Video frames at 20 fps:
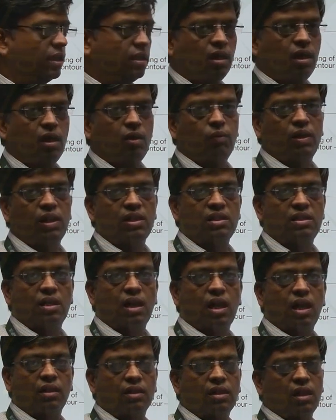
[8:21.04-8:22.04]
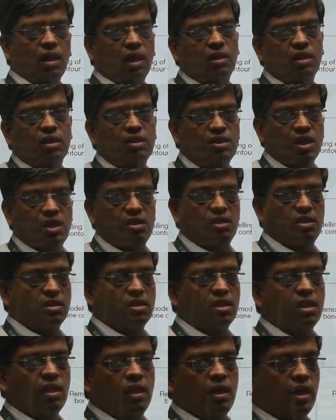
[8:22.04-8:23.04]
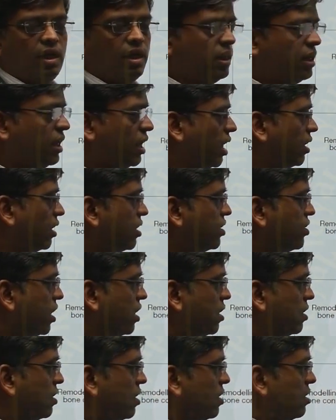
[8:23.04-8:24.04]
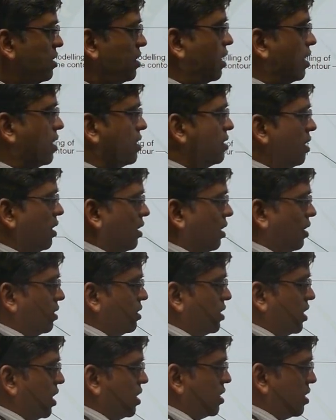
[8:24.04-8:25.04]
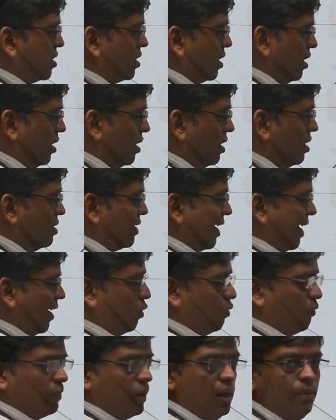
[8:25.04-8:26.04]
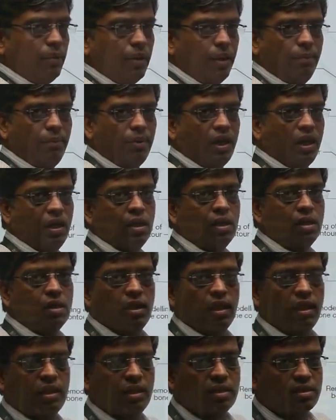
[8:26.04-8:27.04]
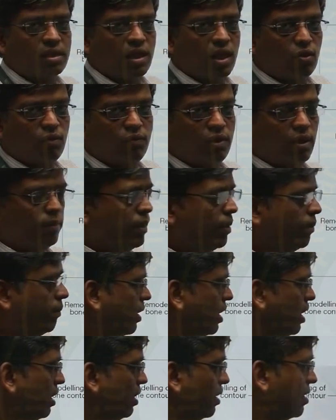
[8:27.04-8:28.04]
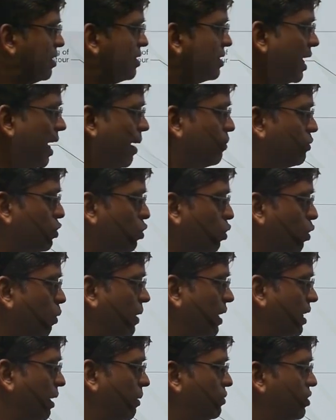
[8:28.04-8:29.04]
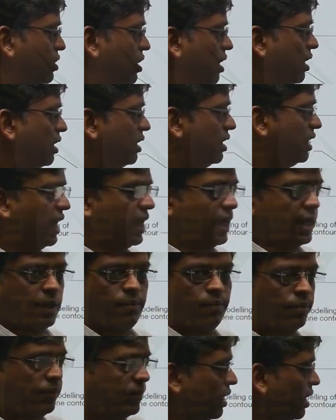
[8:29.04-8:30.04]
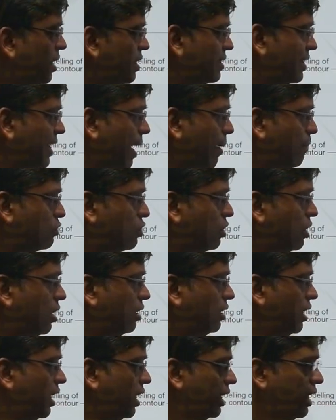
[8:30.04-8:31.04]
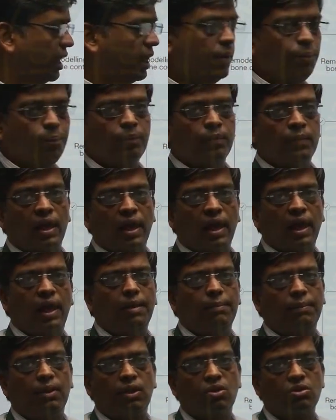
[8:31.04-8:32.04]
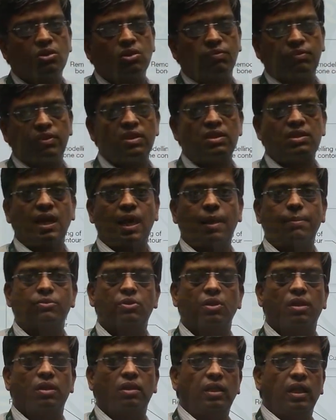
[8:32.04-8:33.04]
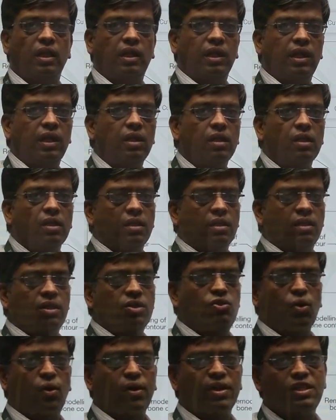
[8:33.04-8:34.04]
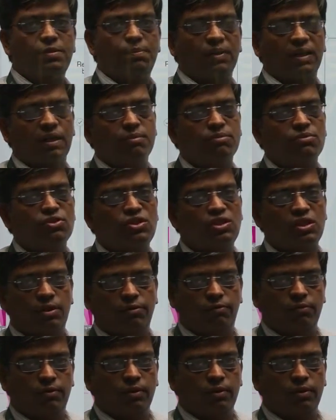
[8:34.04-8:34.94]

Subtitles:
third one are the other changes. In the other changes, there is changes in the synovial membrane. In the synovial membrane, this capsule becomes thick. There is capsular thickening, and because of this capsular thickening, the joints become stiff.